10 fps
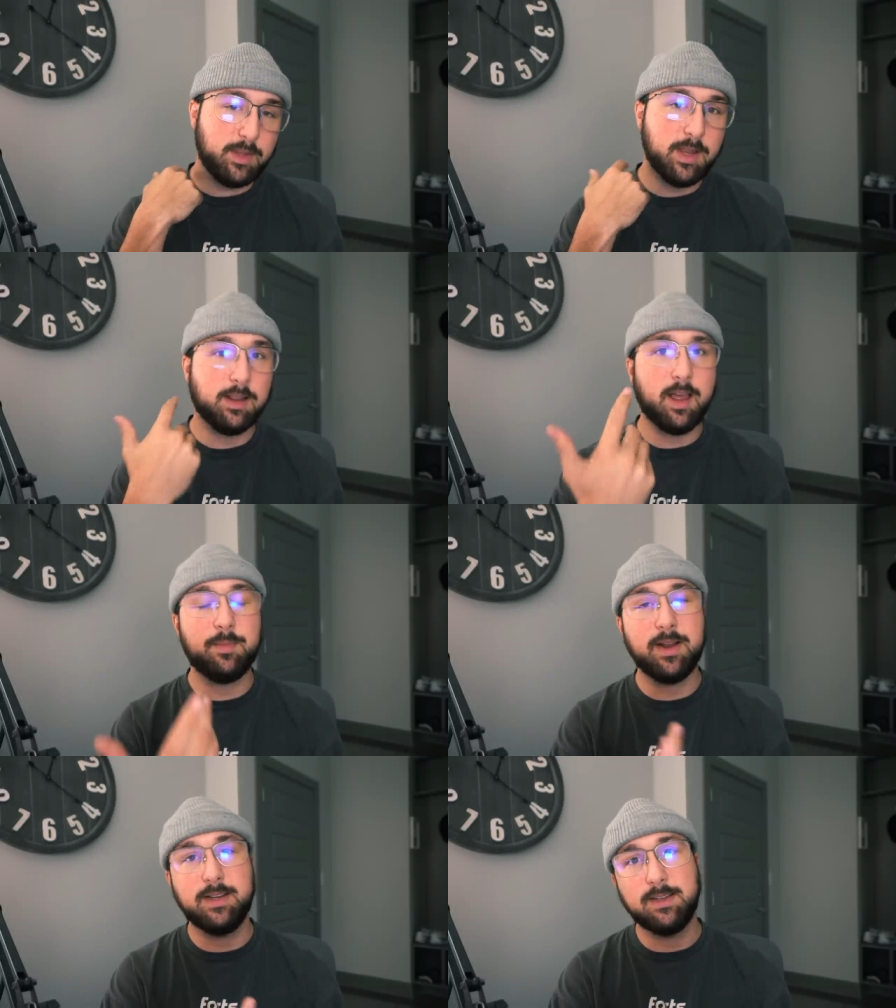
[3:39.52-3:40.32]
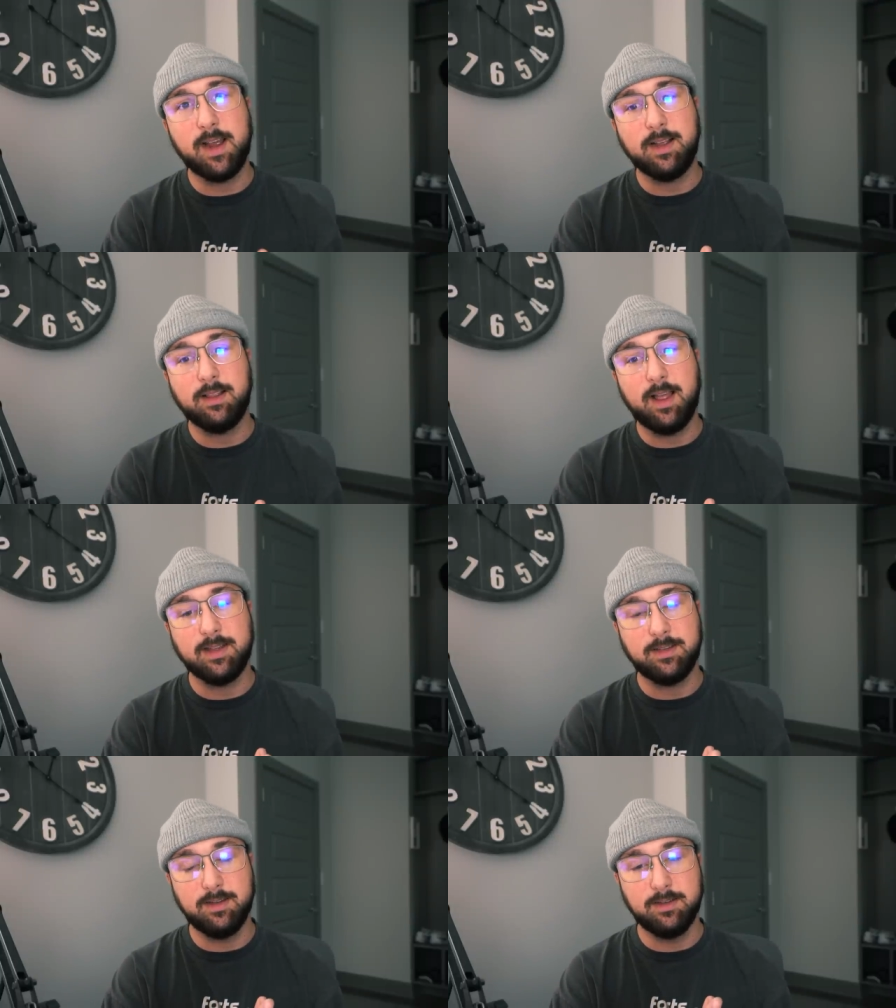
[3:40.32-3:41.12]
In a lot of my design
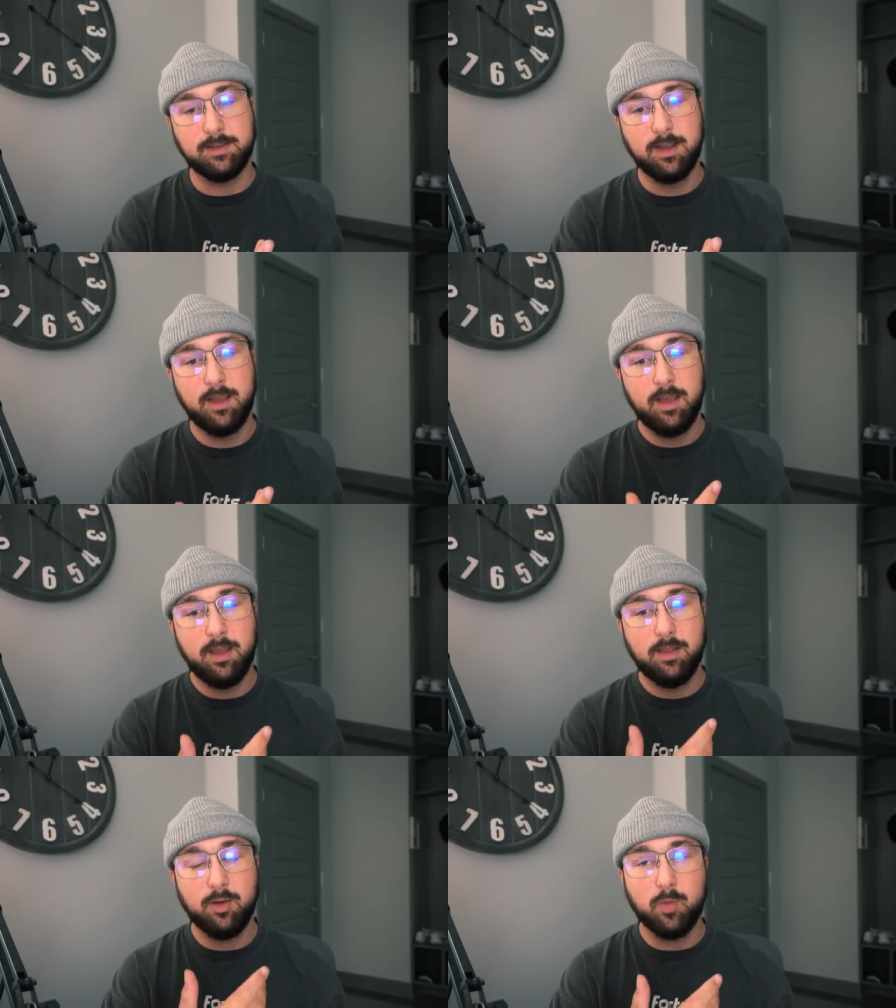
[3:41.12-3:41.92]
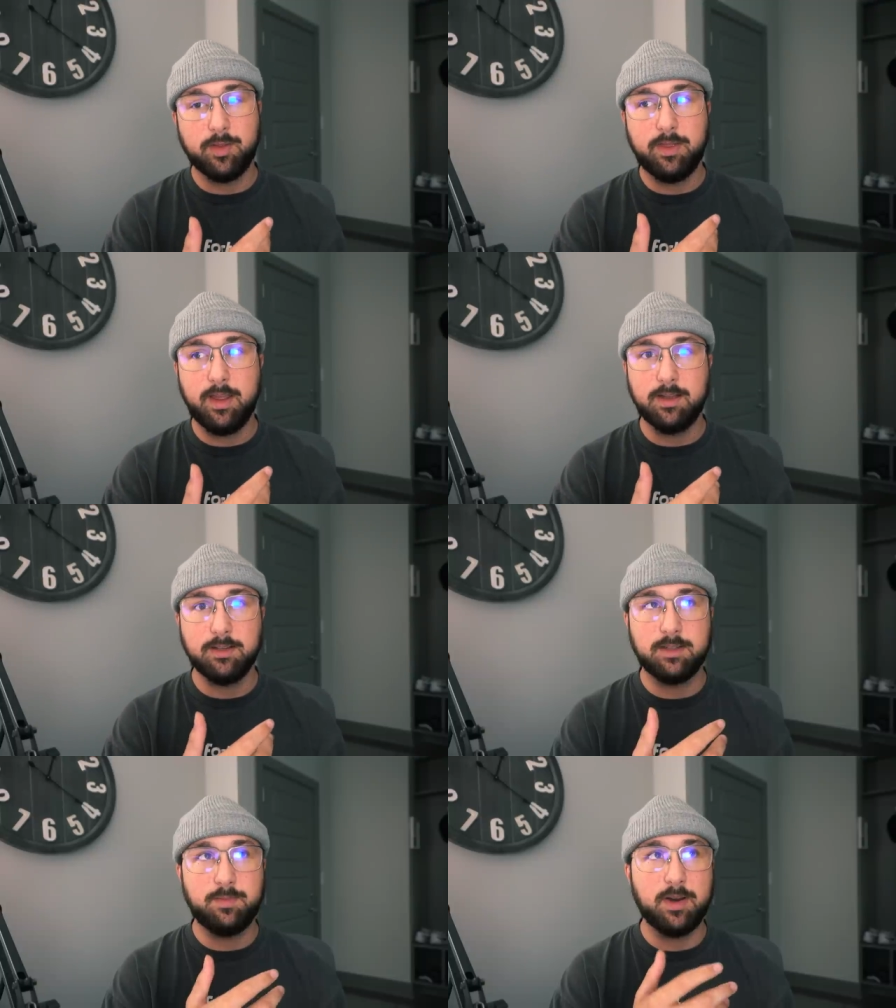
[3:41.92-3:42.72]
classes, there were
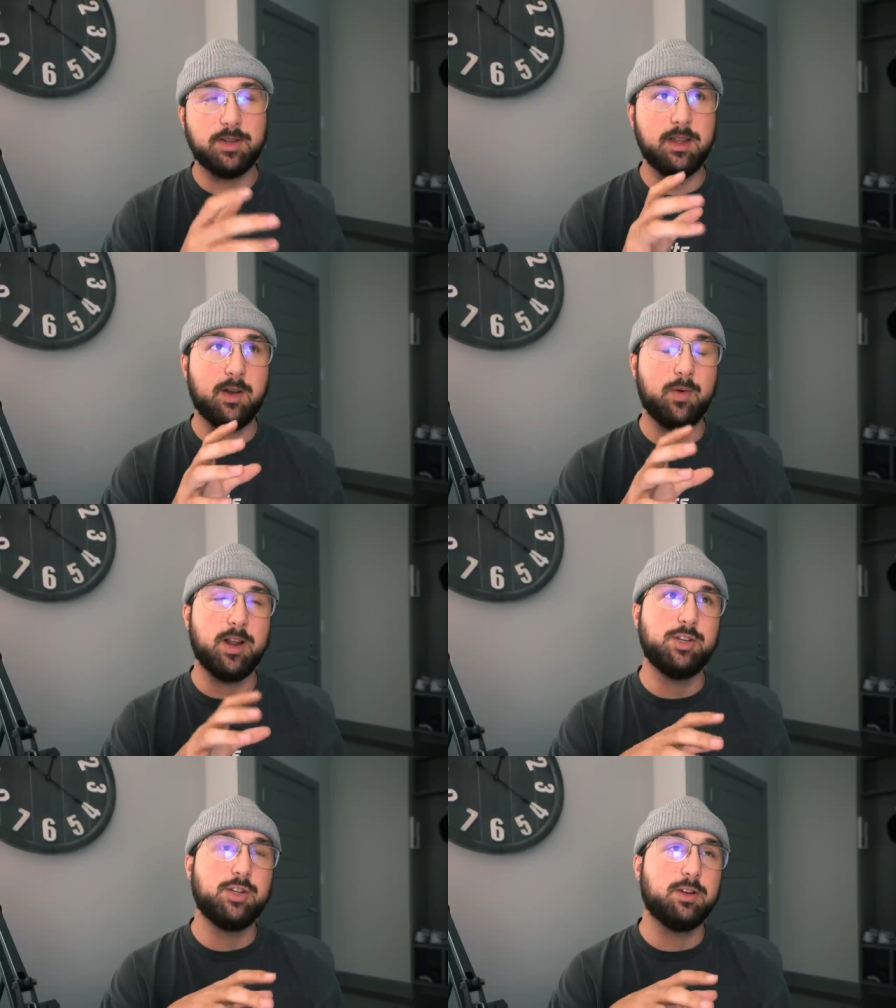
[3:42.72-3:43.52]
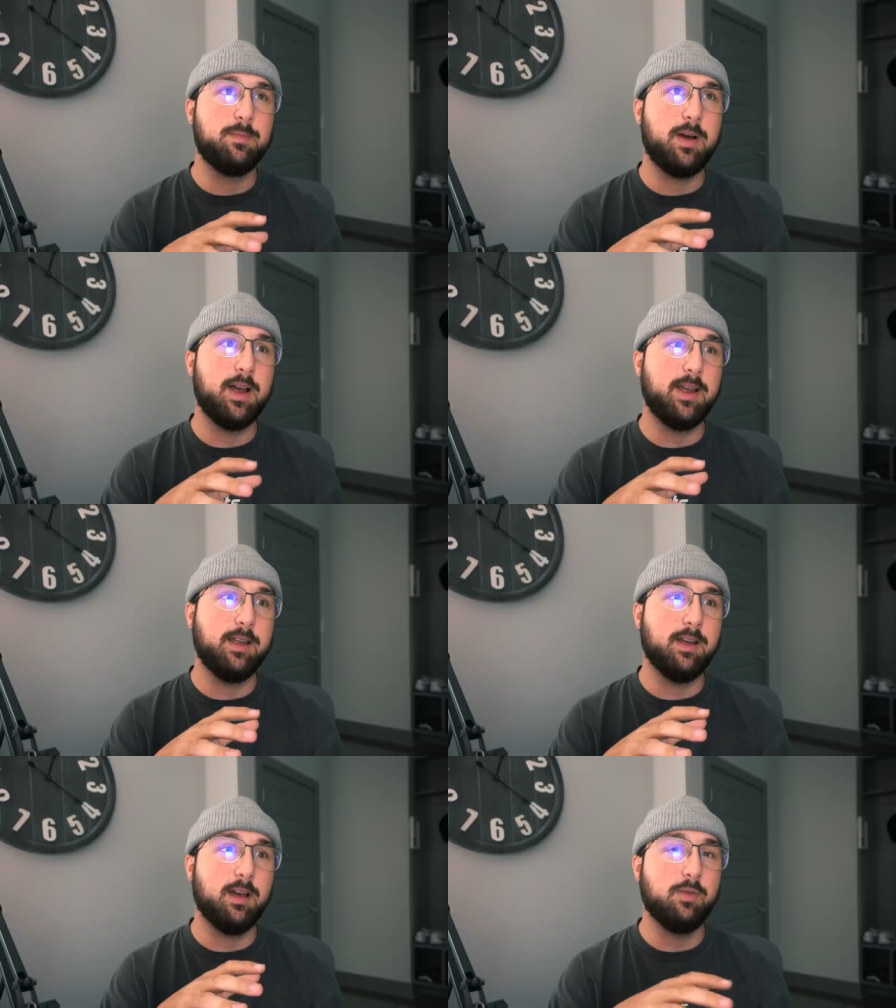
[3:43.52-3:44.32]
things, especially like when I took
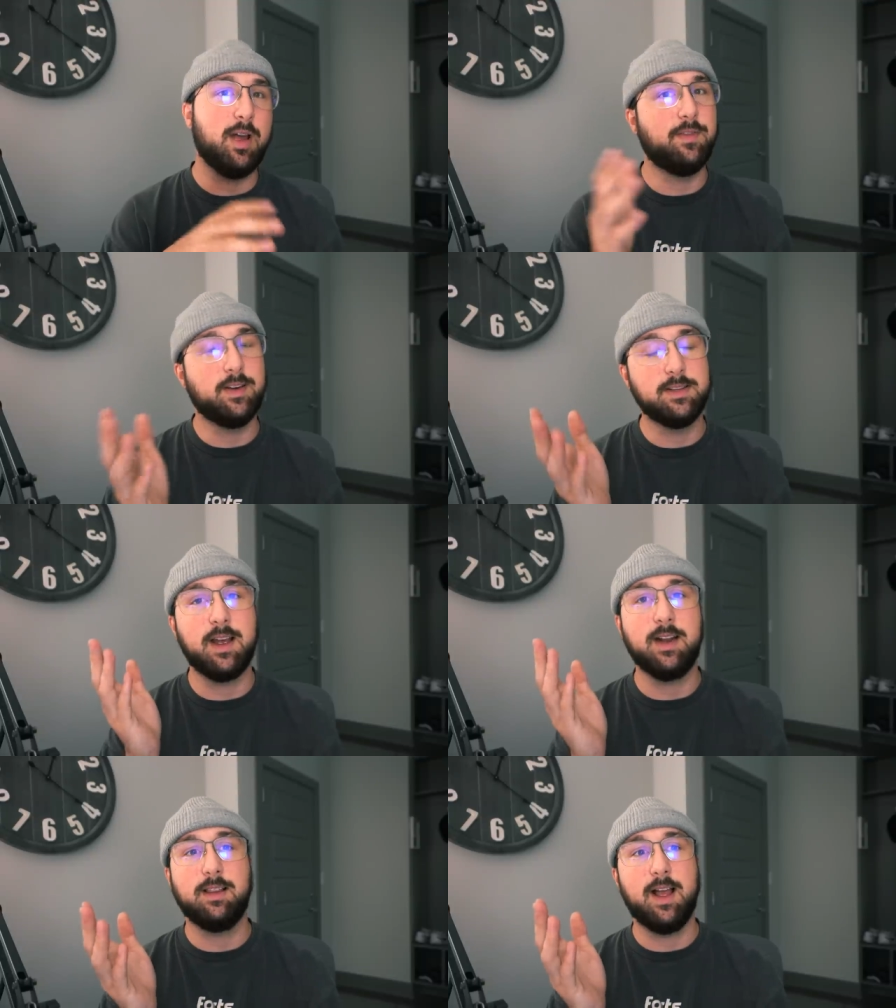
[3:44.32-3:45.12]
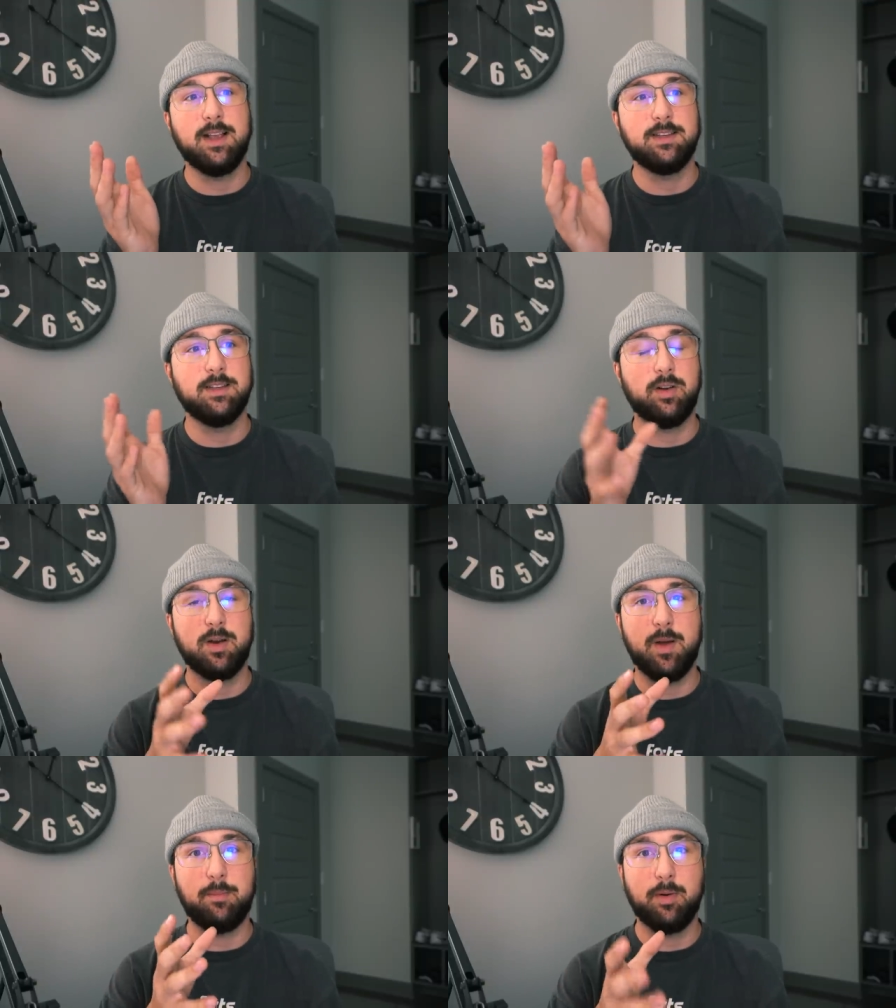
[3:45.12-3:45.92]
my uh, graphic design classes
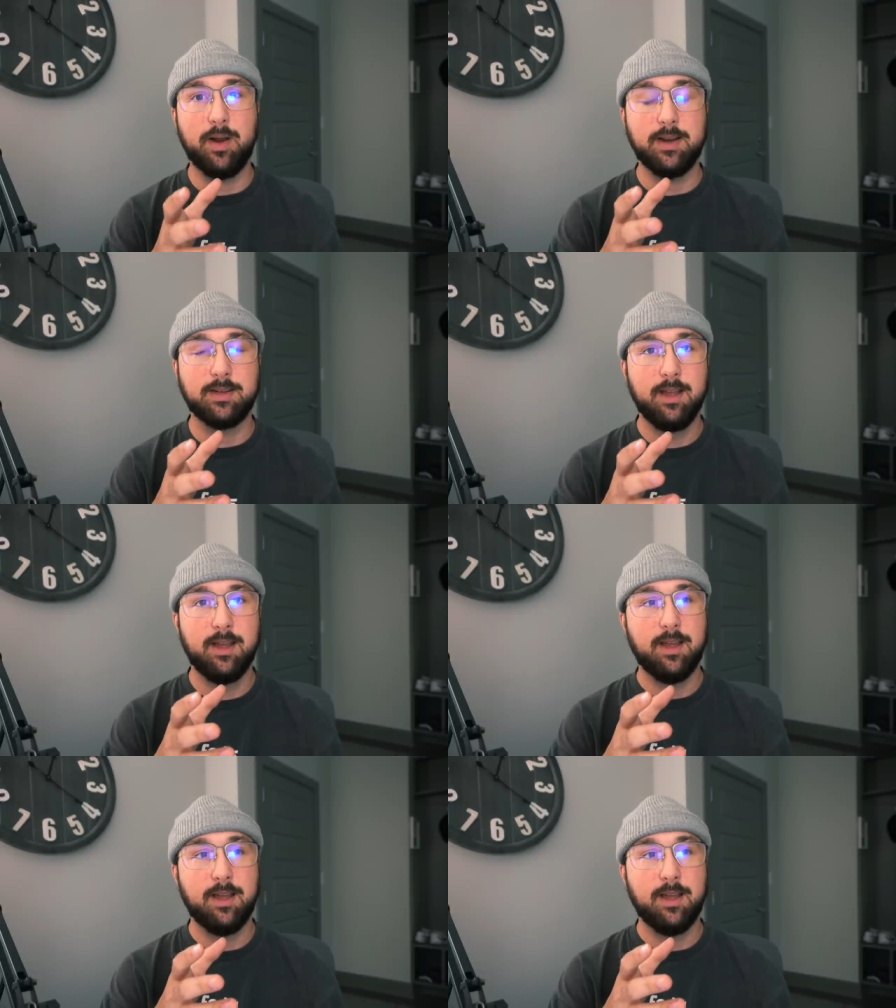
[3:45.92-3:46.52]
learning about print.